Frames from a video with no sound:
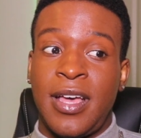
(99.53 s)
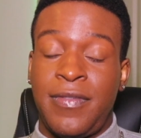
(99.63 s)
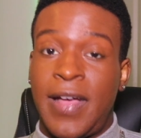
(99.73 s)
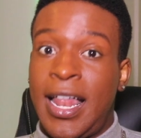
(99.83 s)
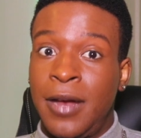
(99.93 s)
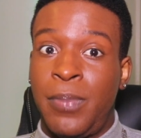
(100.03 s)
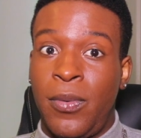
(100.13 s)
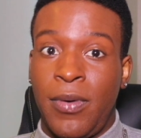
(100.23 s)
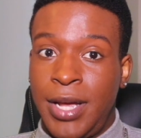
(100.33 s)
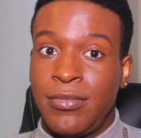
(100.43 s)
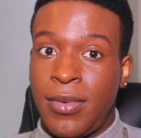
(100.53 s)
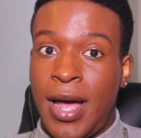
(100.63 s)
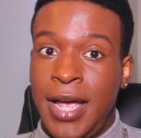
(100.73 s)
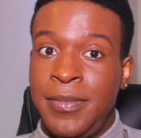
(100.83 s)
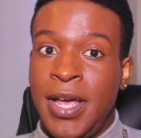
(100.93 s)
a valid point,
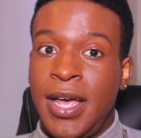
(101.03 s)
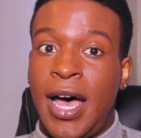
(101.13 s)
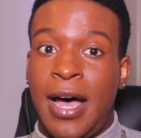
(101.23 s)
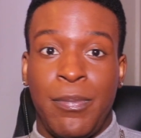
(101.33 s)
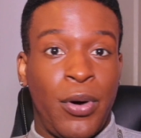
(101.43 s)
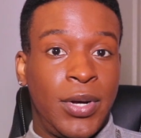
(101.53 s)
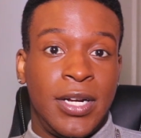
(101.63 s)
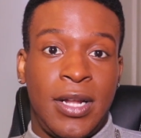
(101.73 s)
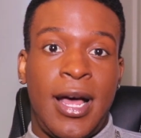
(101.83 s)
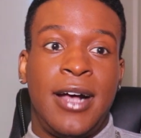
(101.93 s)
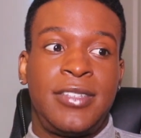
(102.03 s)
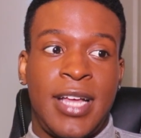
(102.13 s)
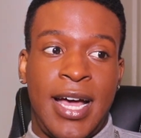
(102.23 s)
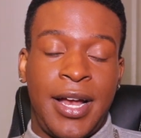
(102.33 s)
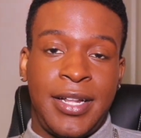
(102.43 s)
right? Um, broken clocks
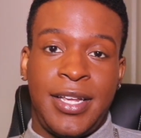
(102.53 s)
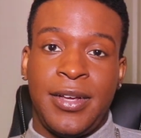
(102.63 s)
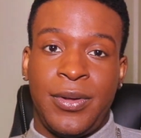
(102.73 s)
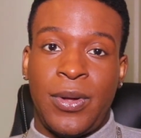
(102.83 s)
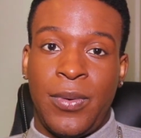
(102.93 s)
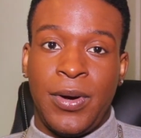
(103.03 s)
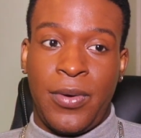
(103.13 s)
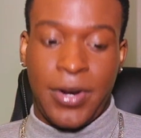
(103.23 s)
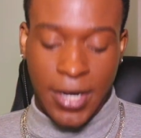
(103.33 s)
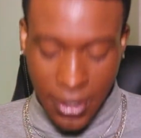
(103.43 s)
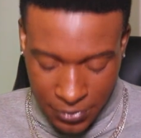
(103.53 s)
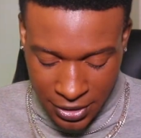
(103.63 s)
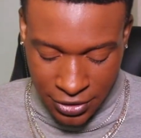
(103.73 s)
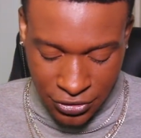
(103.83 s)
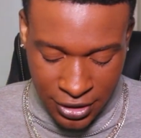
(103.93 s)
kind of deal going on here
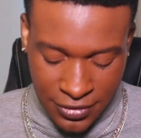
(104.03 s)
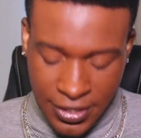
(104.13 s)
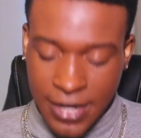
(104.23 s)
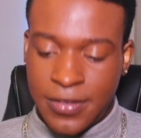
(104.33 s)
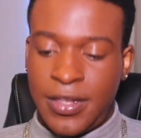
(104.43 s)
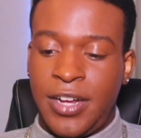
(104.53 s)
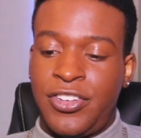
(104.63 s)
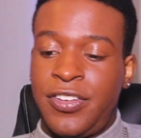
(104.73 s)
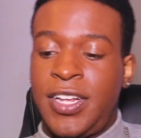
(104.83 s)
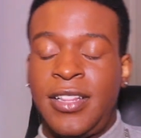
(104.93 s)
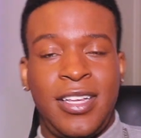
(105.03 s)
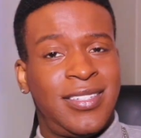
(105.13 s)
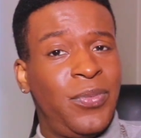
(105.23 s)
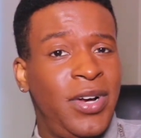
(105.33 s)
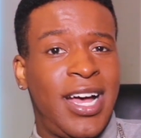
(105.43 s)
because she says this, she said
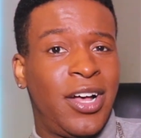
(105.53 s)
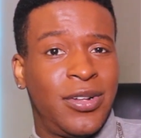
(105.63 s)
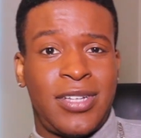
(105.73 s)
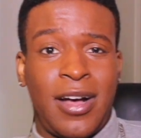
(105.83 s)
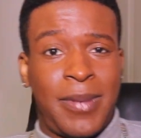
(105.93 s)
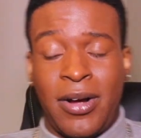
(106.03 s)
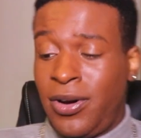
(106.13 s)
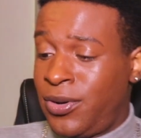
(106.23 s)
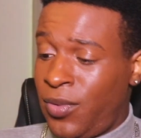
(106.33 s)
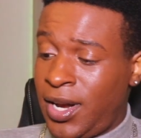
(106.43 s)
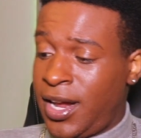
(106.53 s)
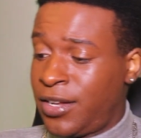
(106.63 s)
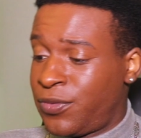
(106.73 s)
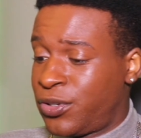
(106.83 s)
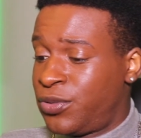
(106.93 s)
this, and we're not gonna talk about her annoying
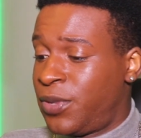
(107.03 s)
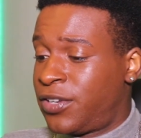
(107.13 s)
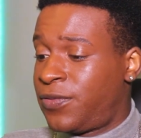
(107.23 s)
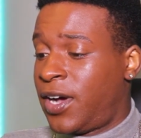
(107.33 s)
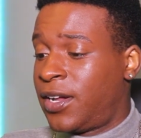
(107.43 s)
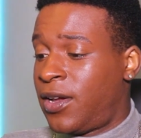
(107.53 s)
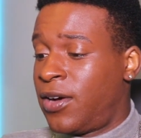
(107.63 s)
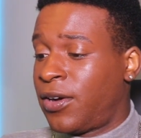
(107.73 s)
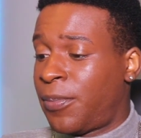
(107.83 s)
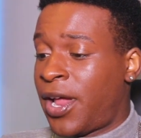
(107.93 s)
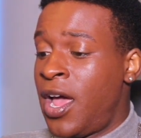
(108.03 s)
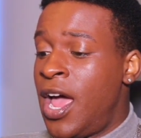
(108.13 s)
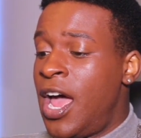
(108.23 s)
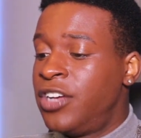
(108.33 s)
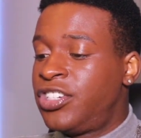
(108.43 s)
ass for too much fucking longer, but
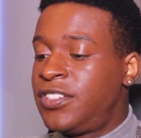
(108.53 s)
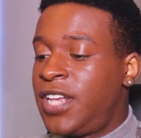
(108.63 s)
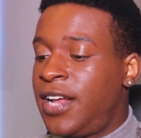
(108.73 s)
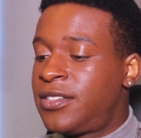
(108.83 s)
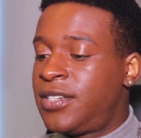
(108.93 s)
she says